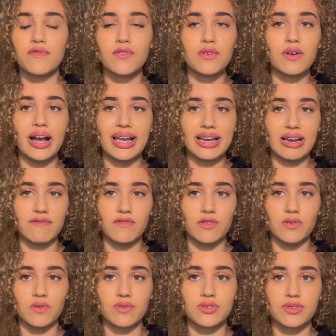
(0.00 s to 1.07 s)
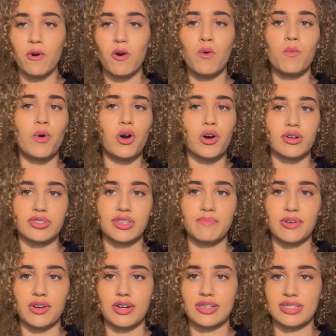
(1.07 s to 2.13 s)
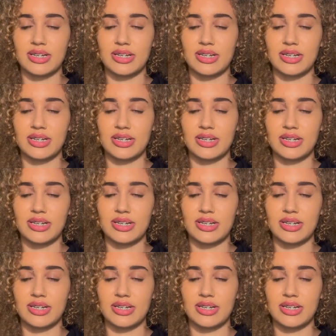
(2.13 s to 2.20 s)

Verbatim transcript: full A levels or more, to be honest,